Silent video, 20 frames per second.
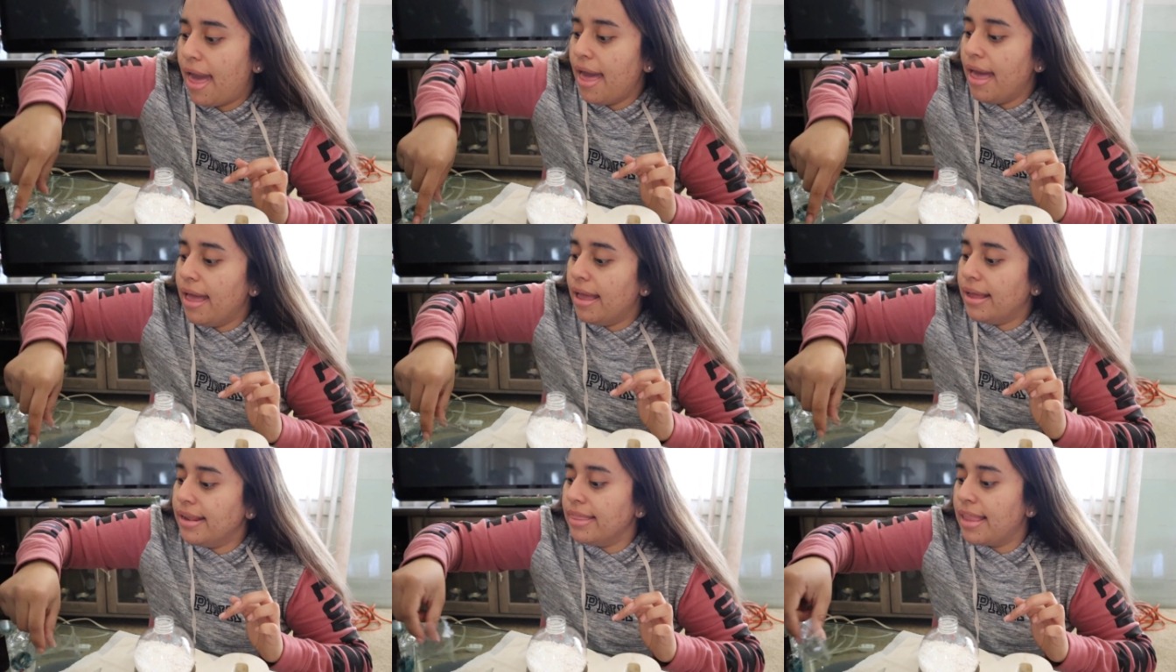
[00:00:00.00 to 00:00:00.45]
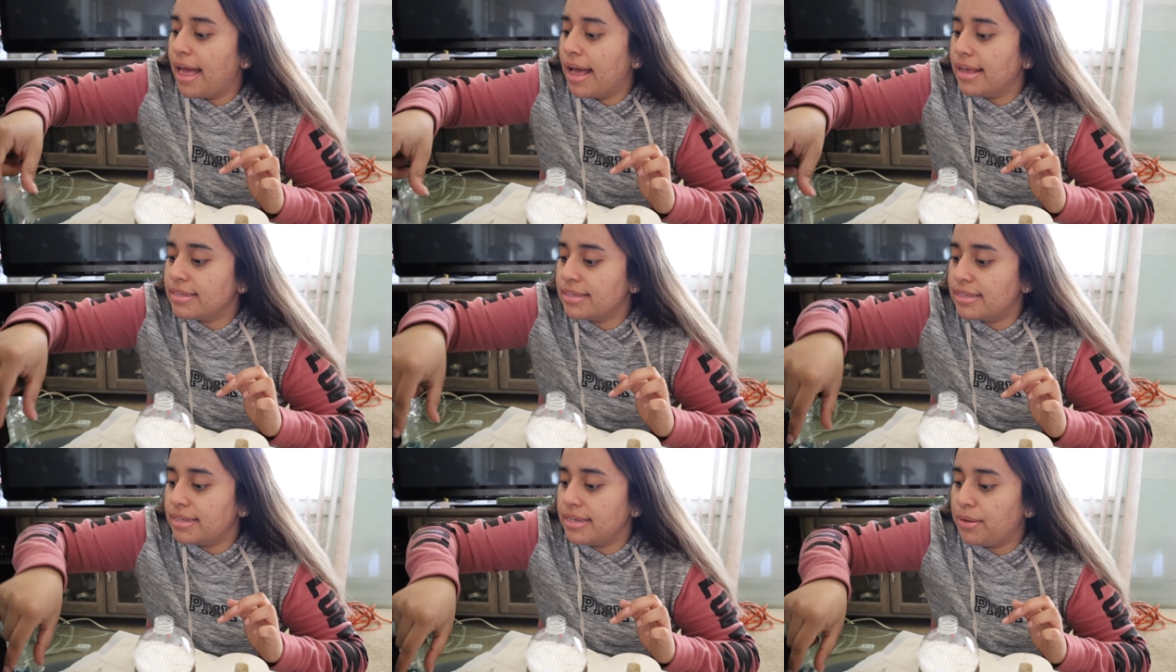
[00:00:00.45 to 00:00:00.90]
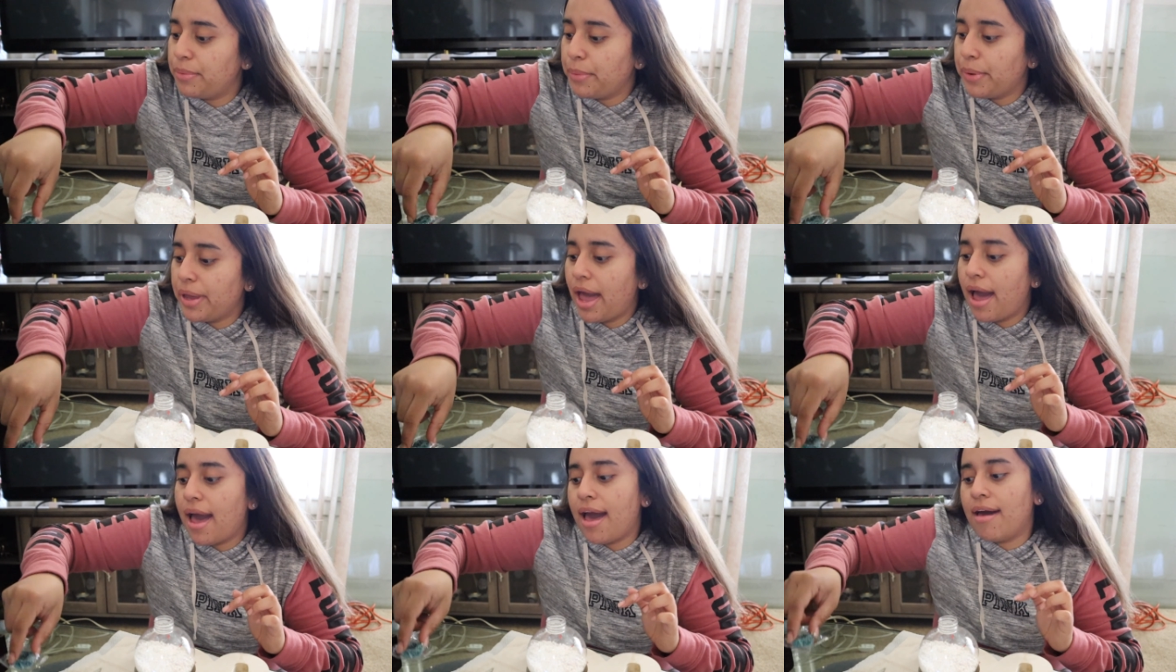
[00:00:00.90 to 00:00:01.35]
And lastly, we
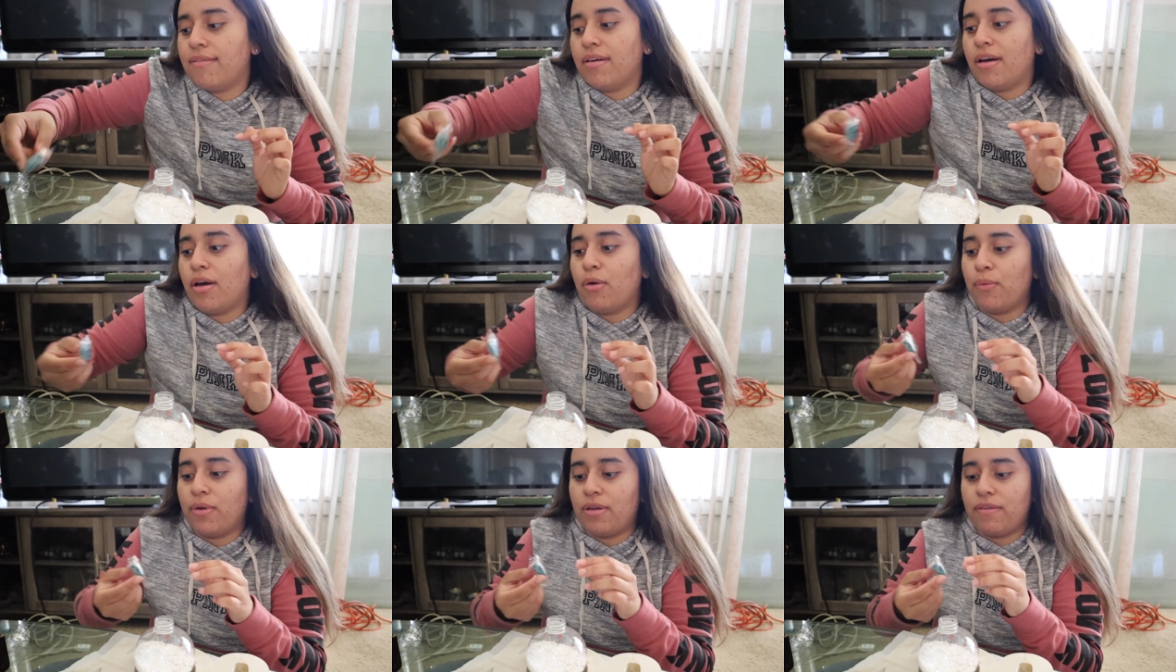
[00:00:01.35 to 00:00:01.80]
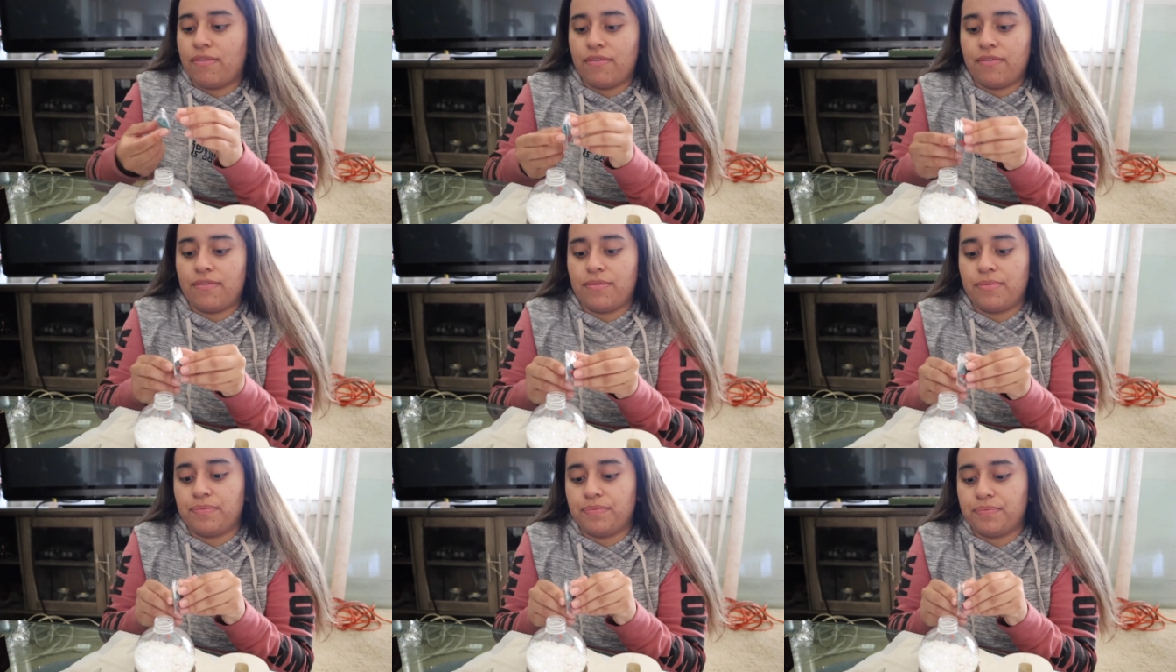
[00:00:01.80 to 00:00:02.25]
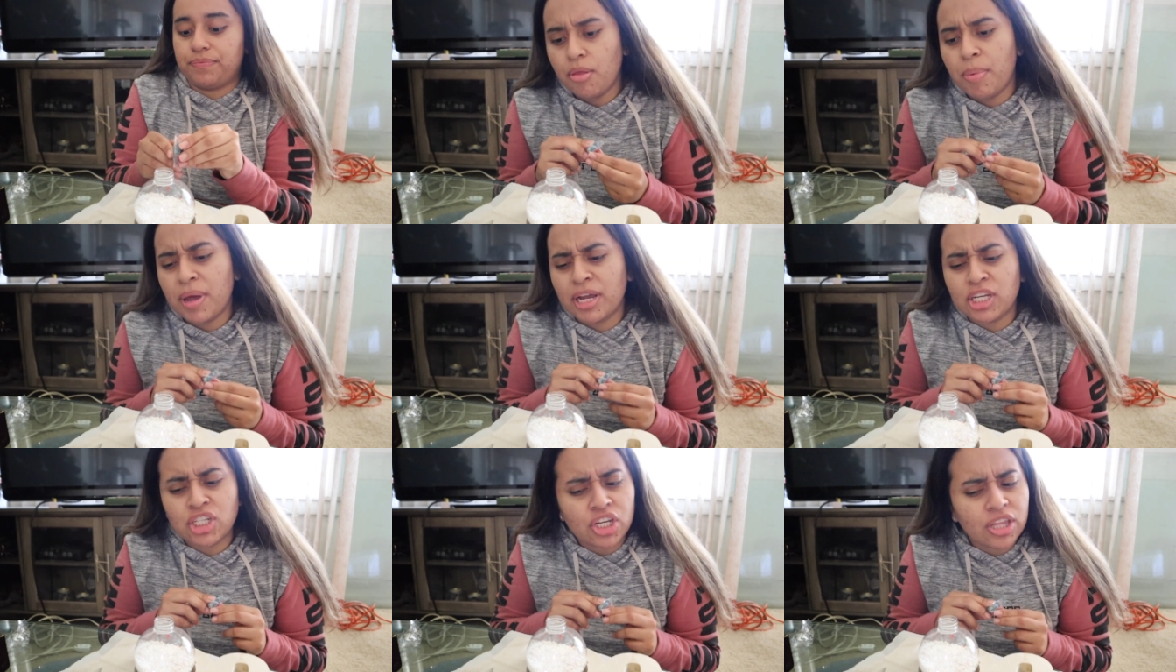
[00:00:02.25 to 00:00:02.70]
have a wreath. In
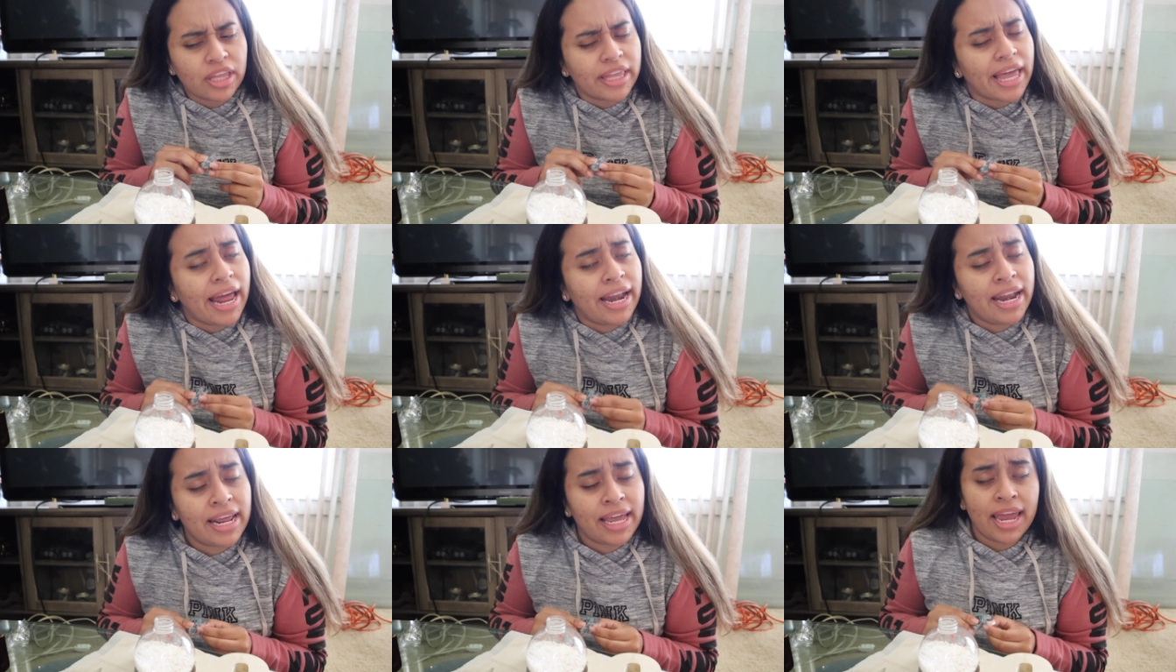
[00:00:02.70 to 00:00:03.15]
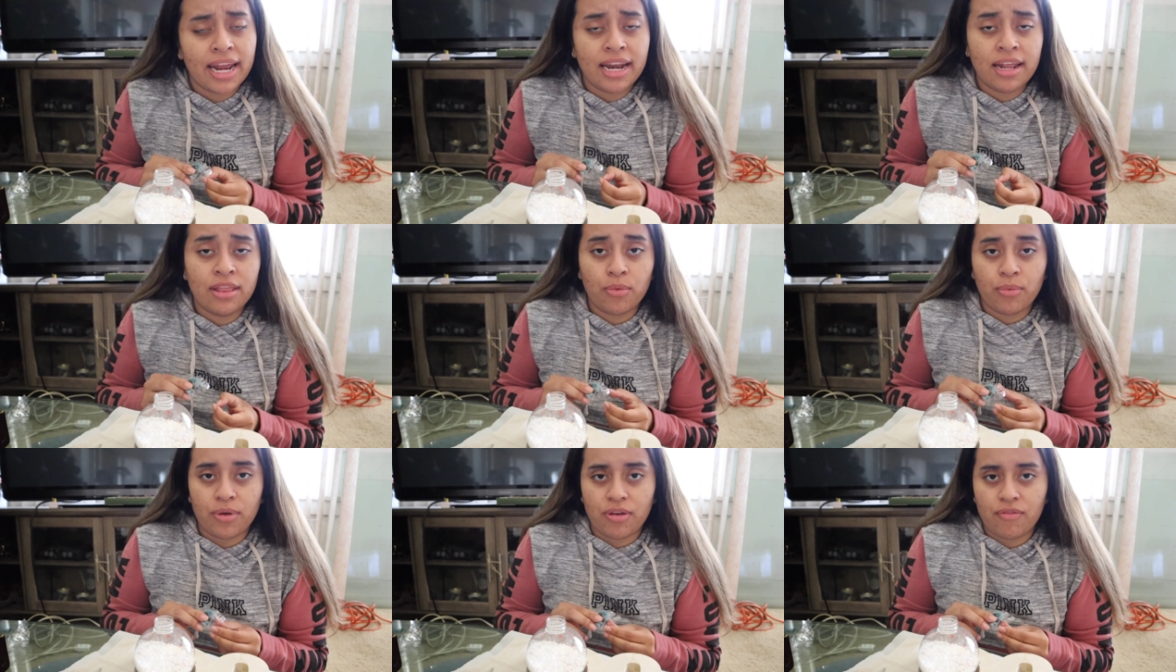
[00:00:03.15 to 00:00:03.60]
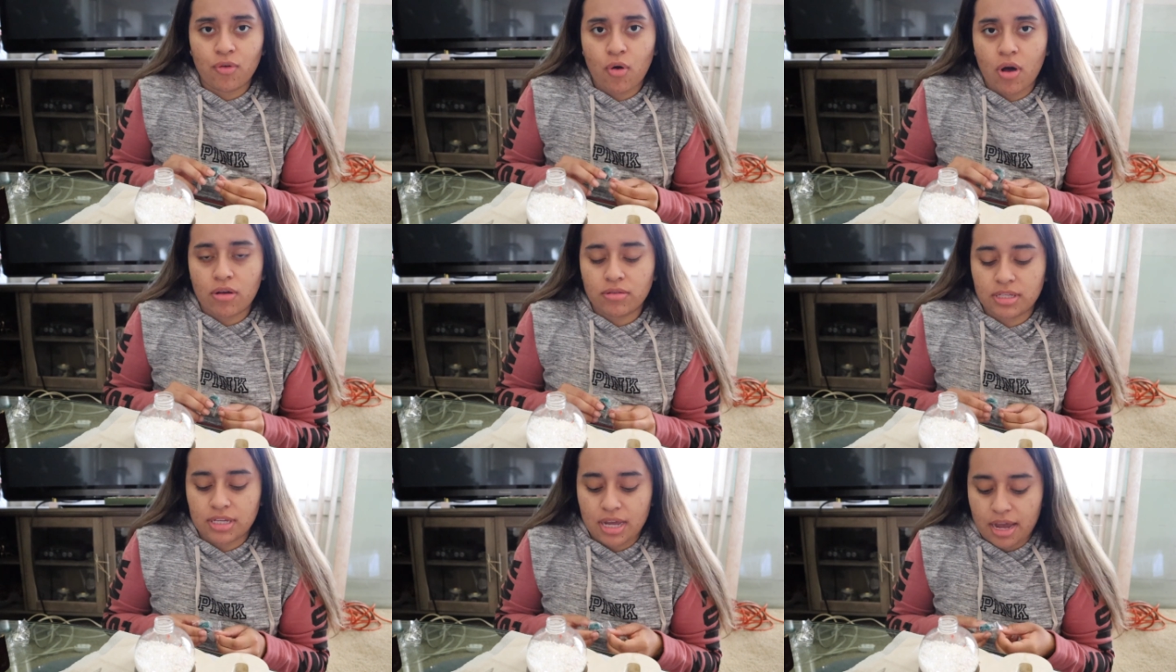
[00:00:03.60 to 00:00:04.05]
the picture, the candy cane and the wreath go
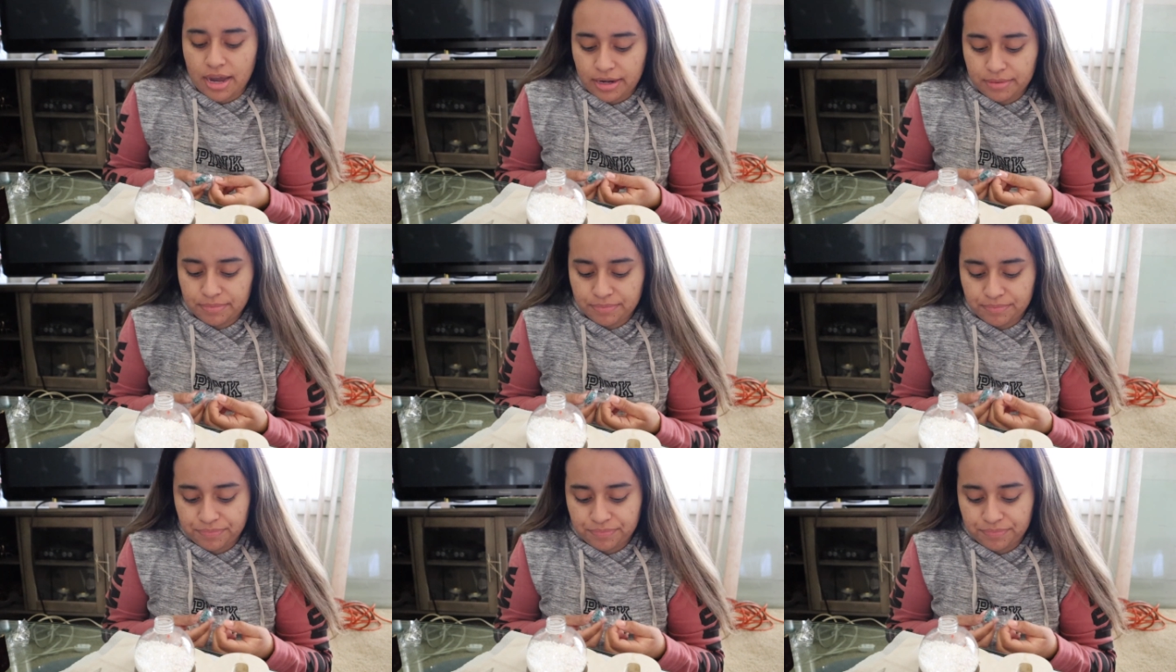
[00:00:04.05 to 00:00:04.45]
outside,